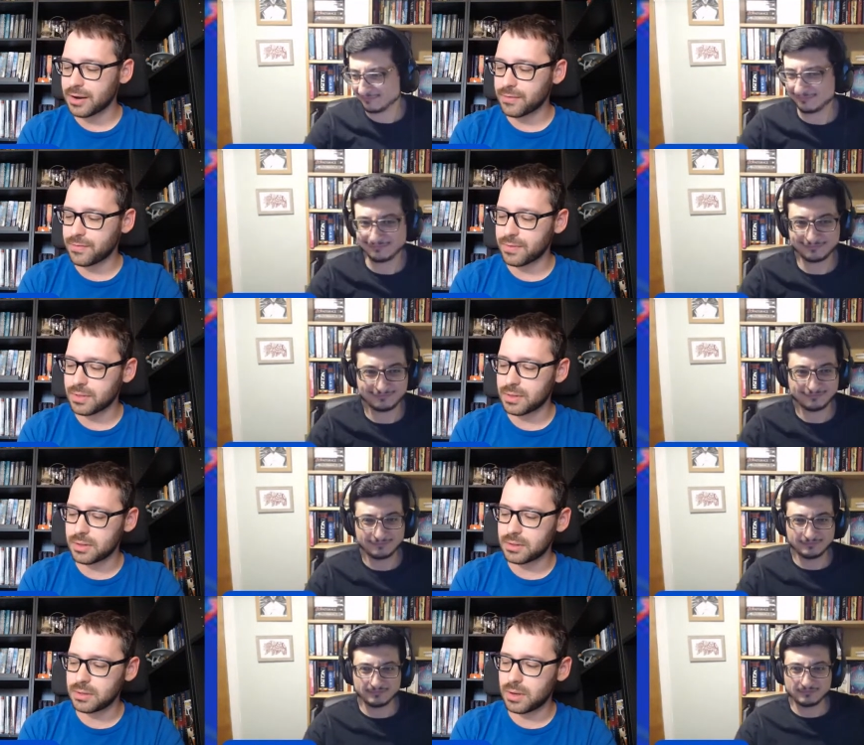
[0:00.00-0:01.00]
Speaker 1: of
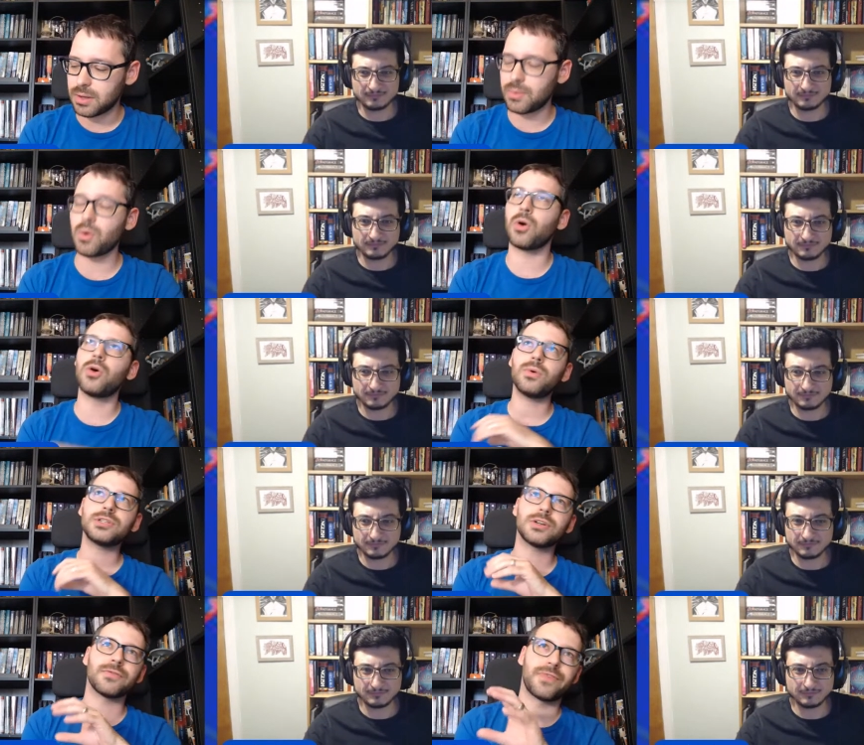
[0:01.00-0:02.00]
who
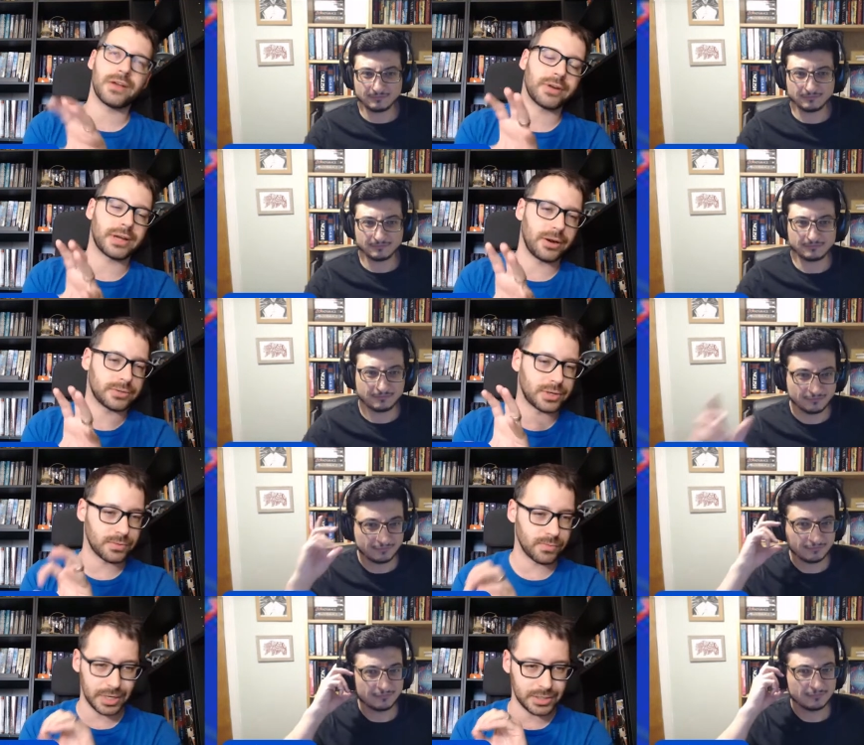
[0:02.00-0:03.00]
was your favorite character to
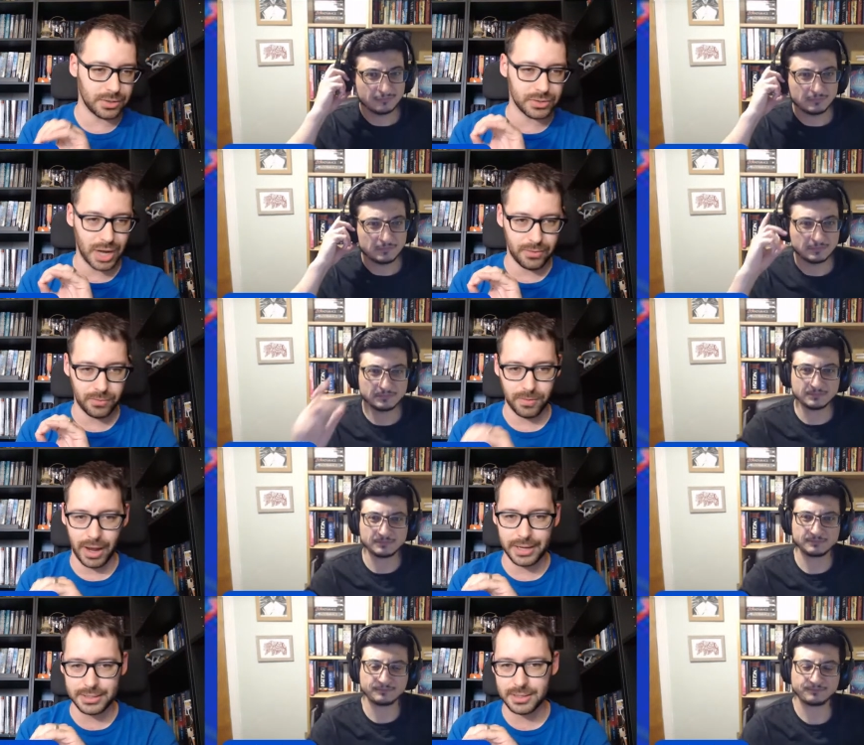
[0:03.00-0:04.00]
research and
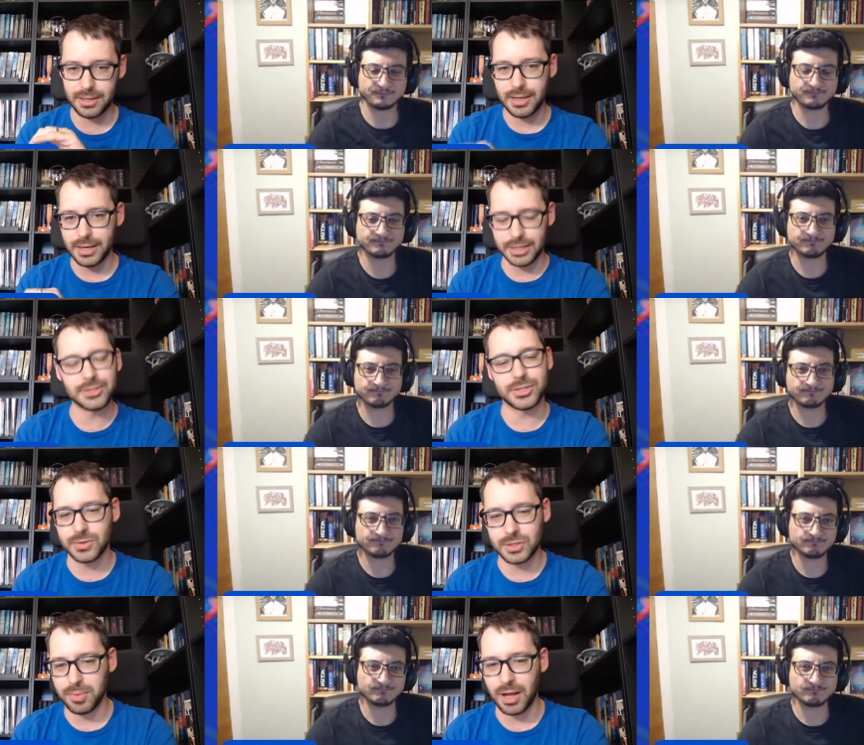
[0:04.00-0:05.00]
write in
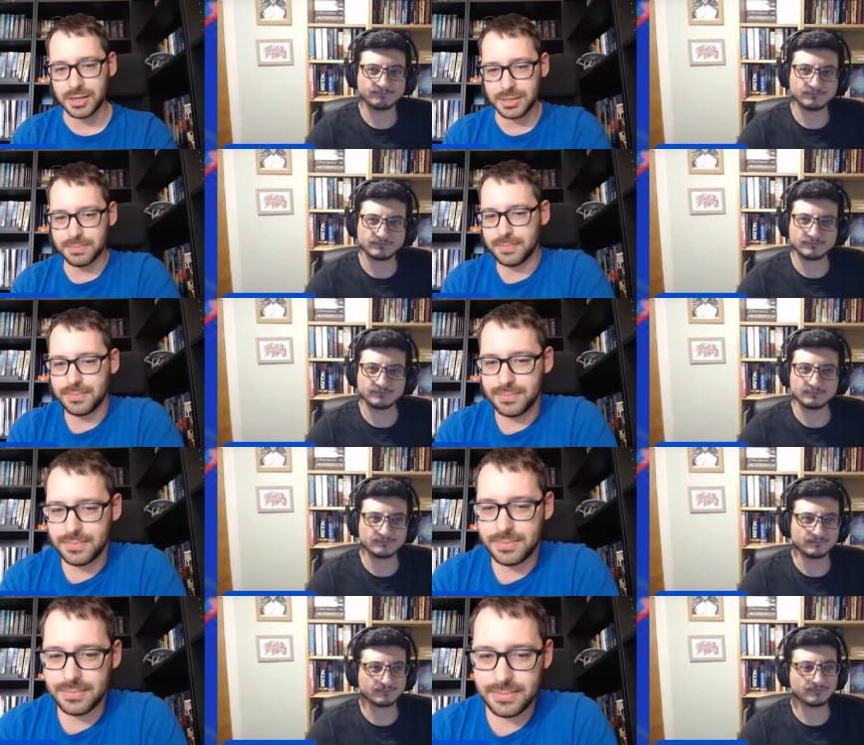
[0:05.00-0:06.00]
Judas Blossom?
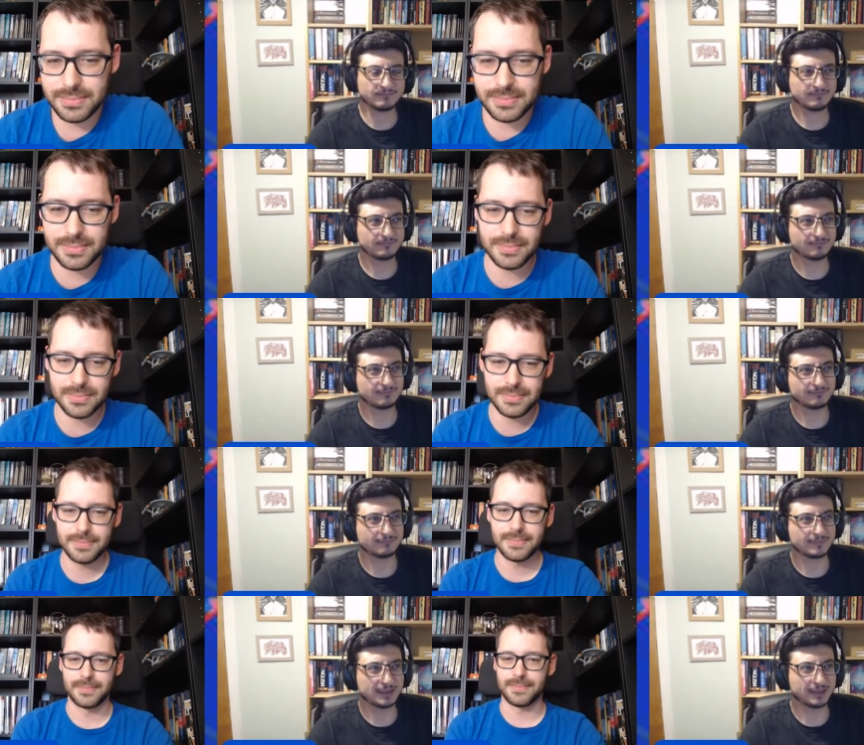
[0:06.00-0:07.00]

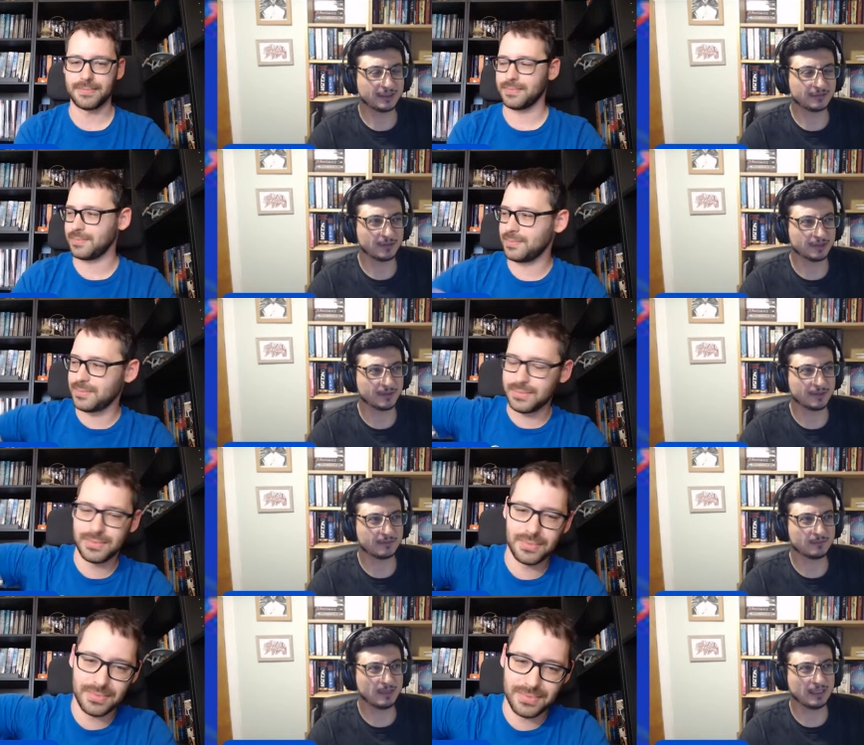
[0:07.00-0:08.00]
Speaker 2: Hmm, that's a good one.
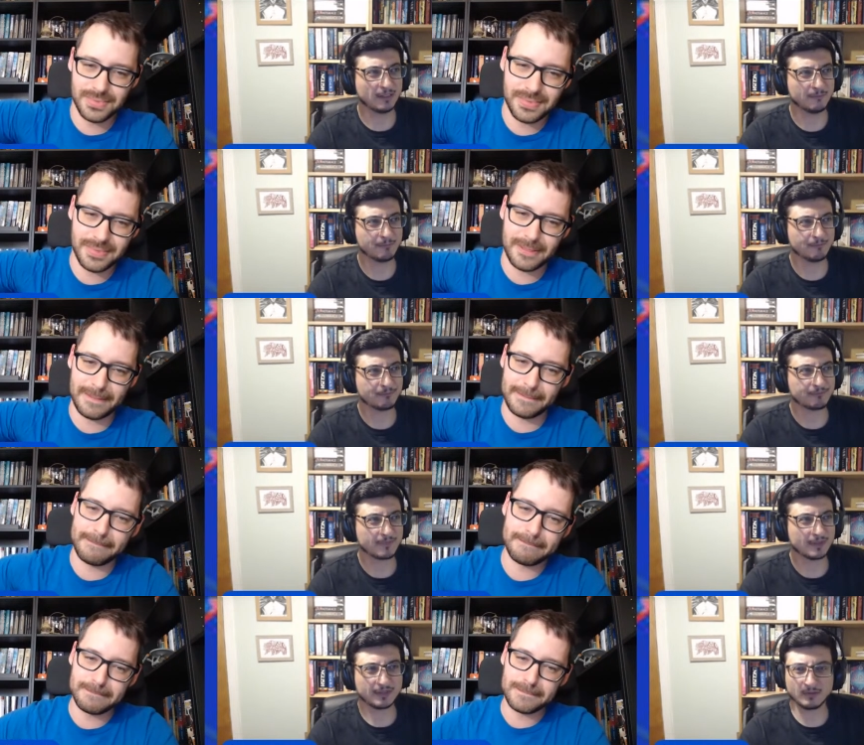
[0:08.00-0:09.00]
Well,
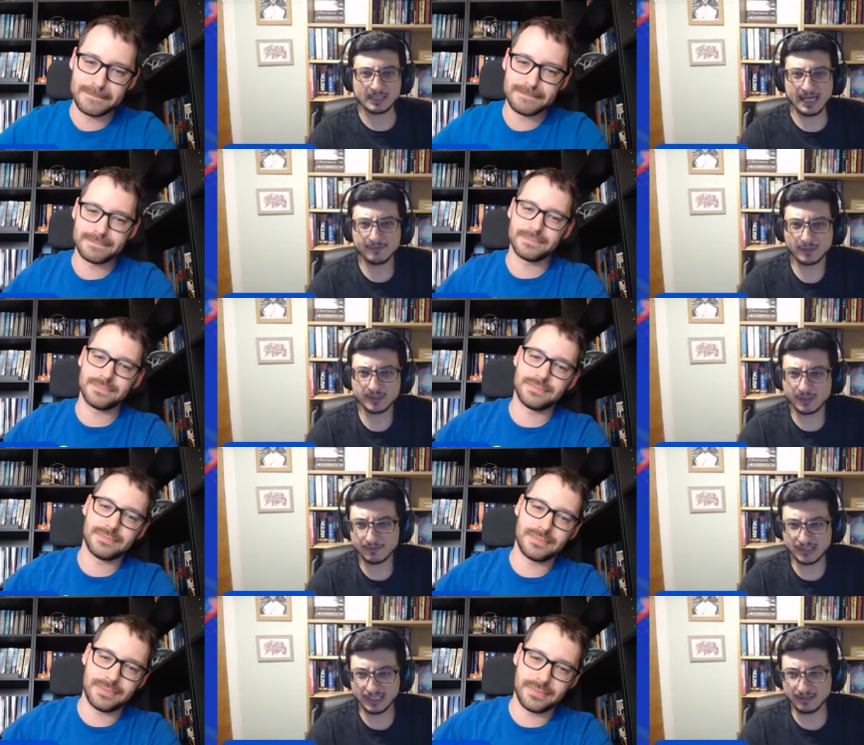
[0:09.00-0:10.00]
well, Kaivon is
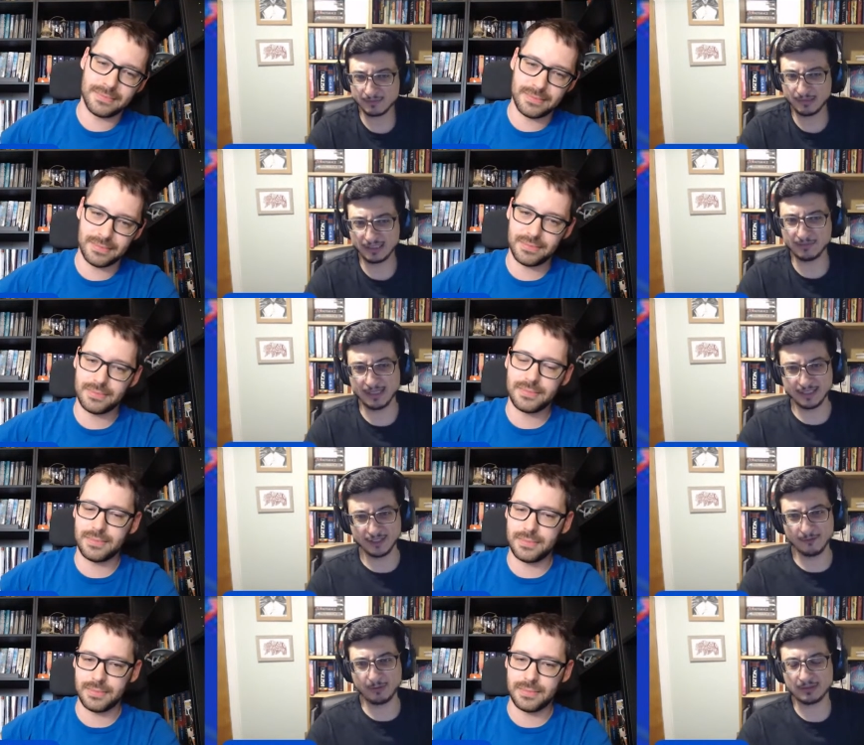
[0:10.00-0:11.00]
obviously completely made
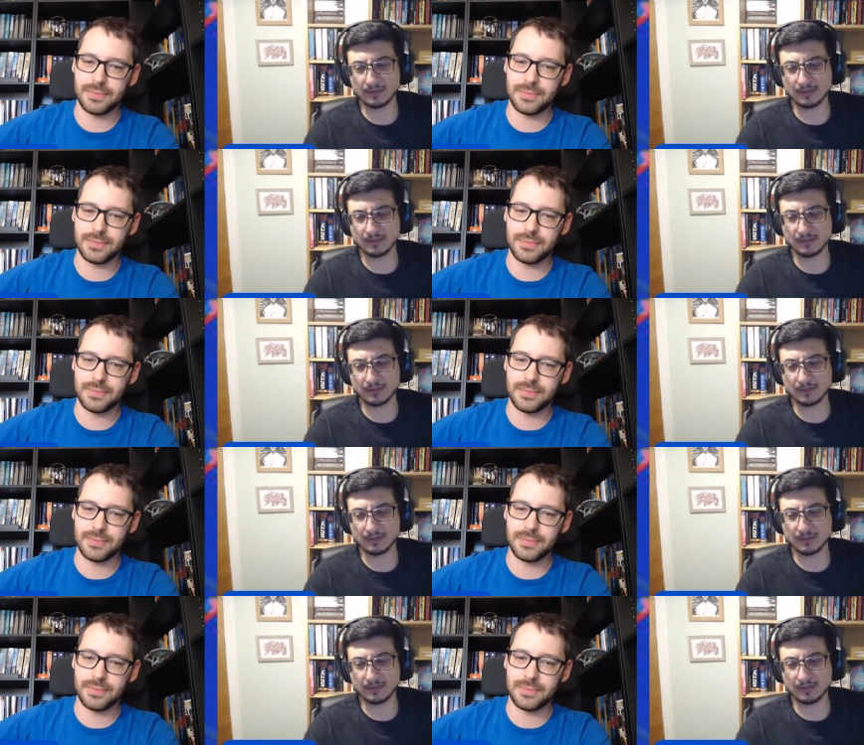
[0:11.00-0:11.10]
up.